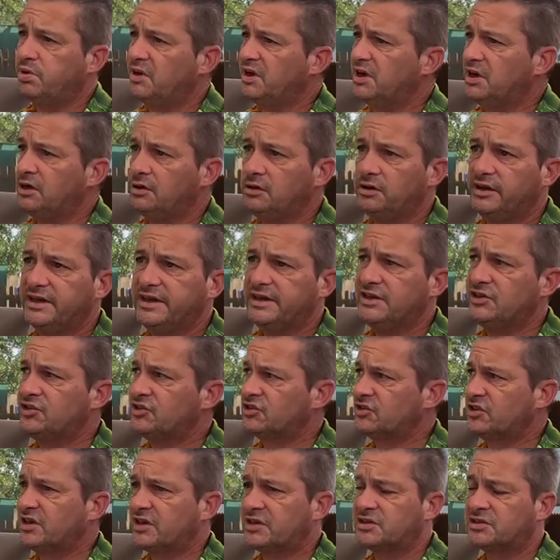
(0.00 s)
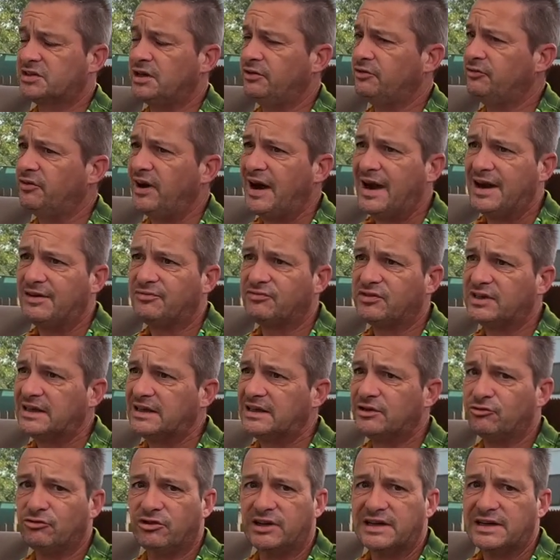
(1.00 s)
be at least 65
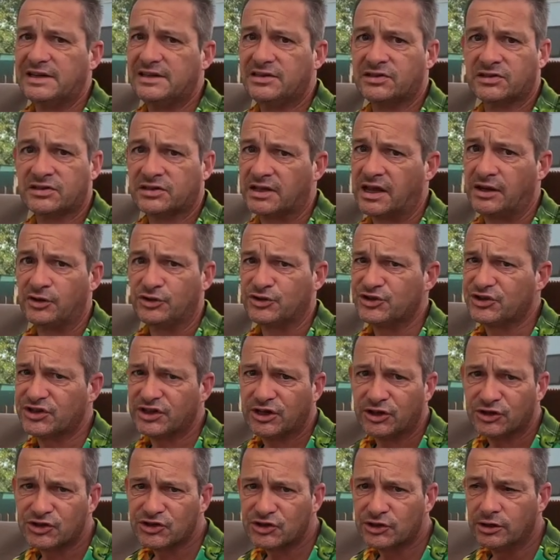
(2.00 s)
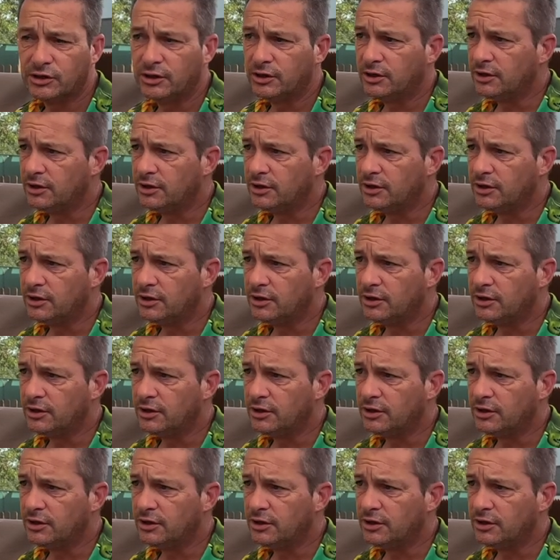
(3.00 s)
degrees Celsius.